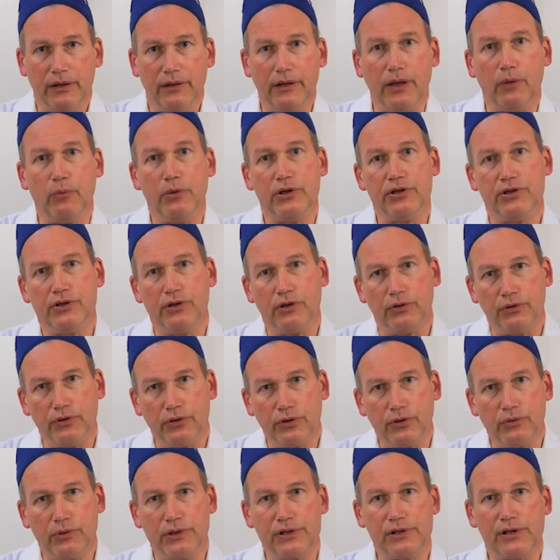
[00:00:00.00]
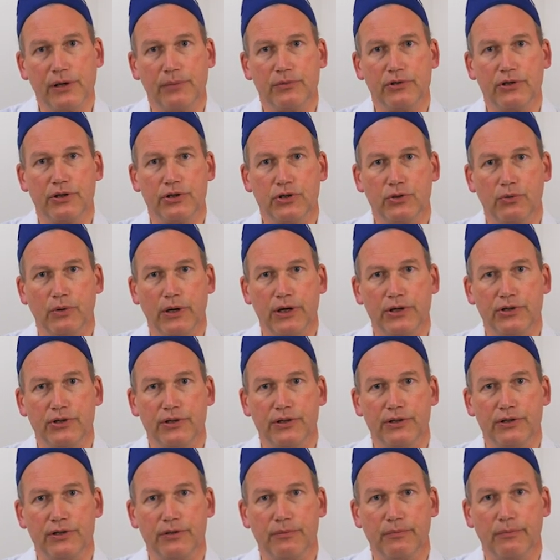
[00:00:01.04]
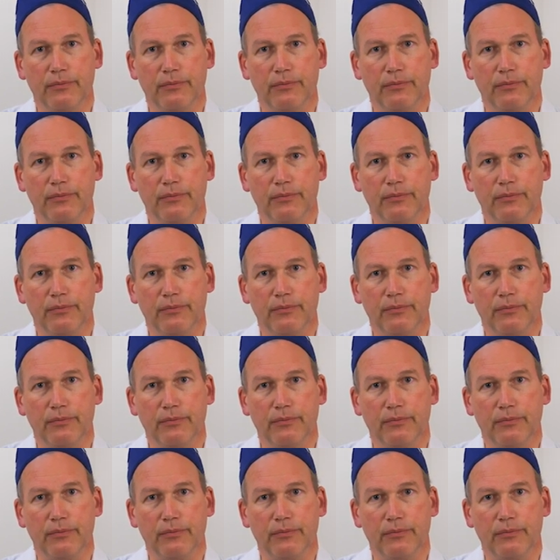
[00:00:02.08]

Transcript: that we still do in some situations,